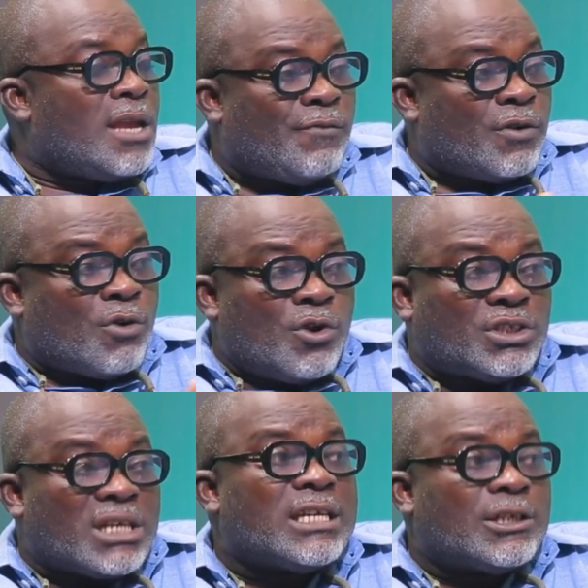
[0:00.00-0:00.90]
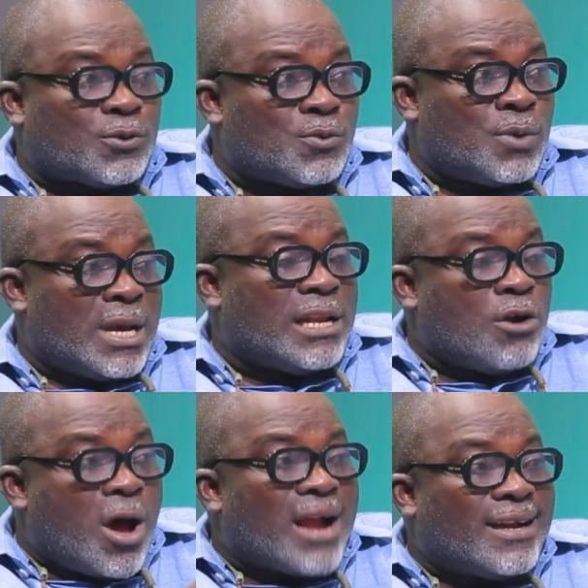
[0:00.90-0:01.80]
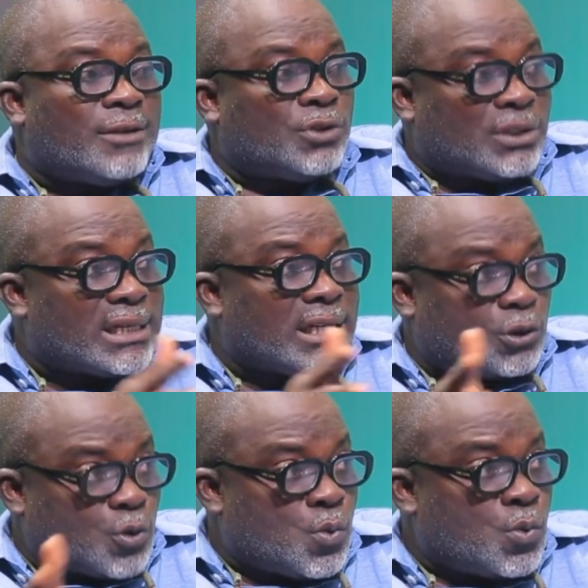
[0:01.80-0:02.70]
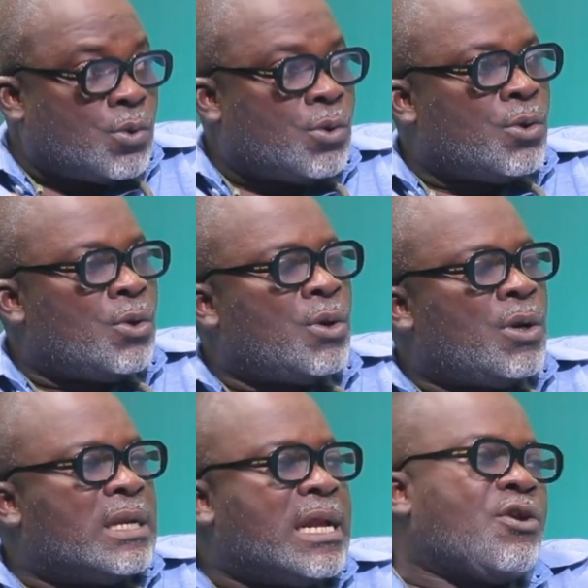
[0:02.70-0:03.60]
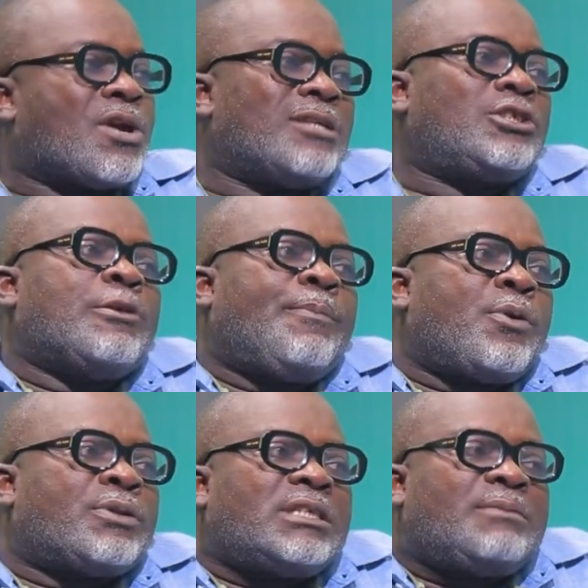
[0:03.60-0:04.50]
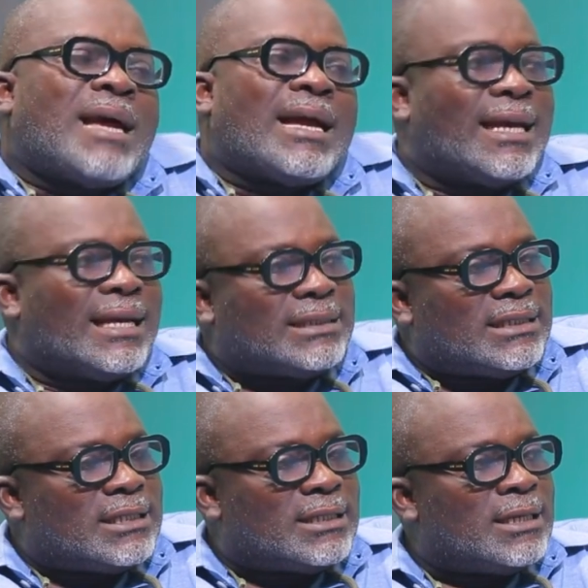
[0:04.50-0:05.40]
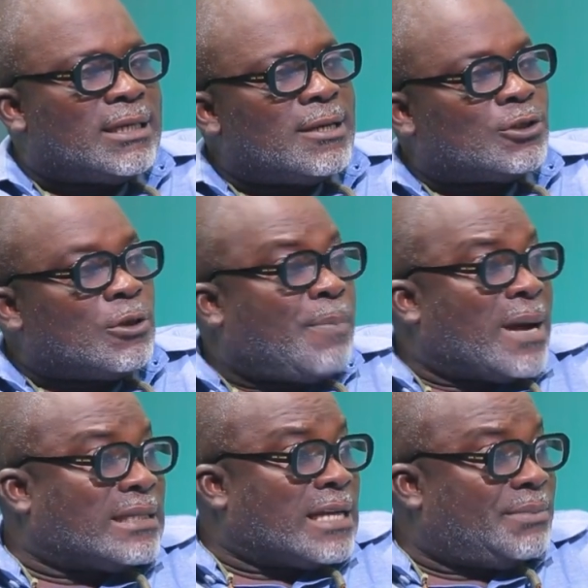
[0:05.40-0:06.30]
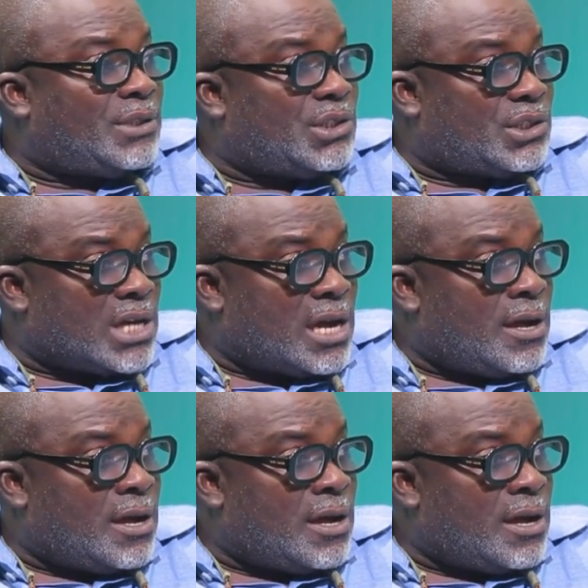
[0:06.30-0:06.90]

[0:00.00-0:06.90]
if you're going to change the school and they all agree to change the school, mm-hmm. then you can support it by getting some part-time teacher